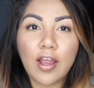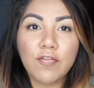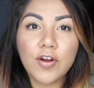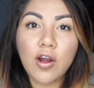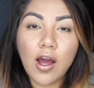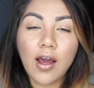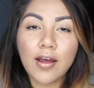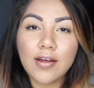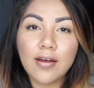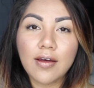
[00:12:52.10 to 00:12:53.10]
I
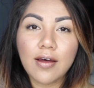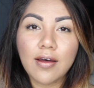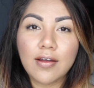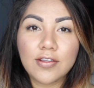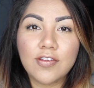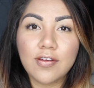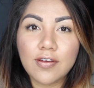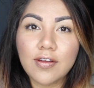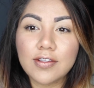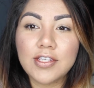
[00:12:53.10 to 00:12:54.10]
forgot
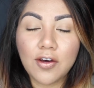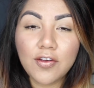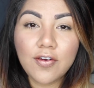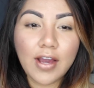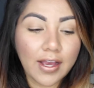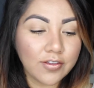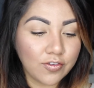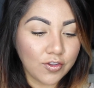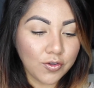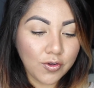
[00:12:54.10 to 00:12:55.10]
to tell you
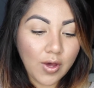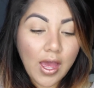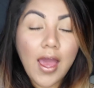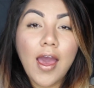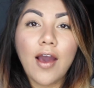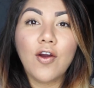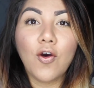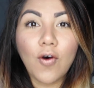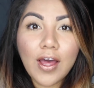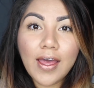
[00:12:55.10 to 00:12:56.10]
guys to
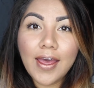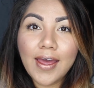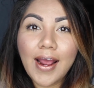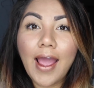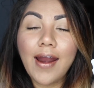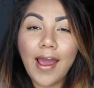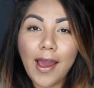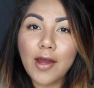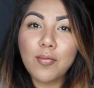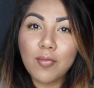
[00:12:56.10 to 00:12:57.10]
go ahead and
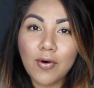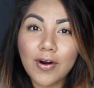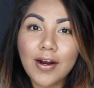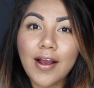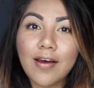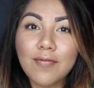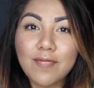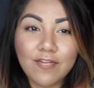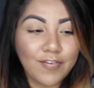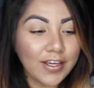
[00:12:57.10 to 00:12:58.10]
add more
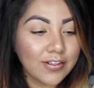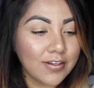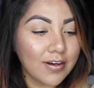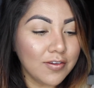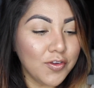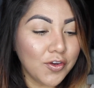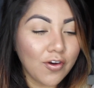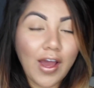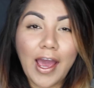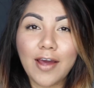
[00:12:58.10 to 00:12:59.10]

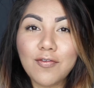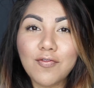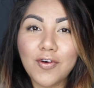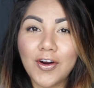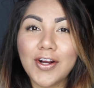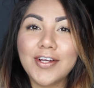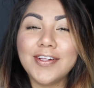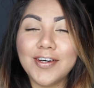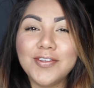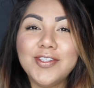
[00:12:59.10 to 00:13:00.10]
add more
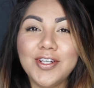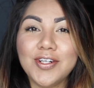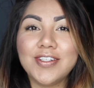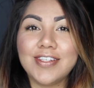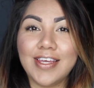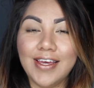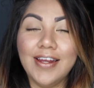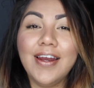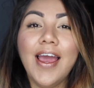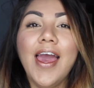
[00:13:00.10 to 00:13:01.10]
glow to your
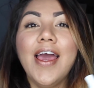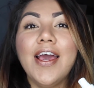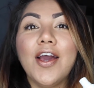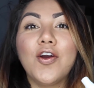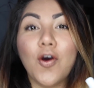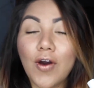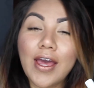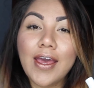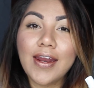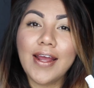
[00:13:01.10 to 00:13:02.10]
skin. Go
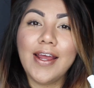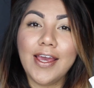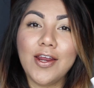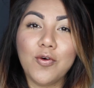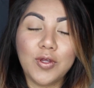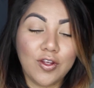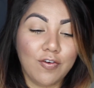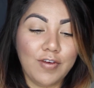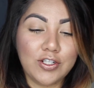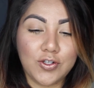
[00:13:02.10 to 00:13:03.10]
ahead and hit it with
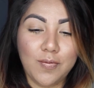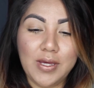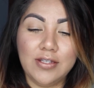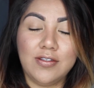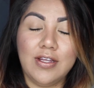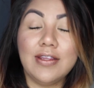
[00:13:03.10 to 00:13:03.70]
your facial mist.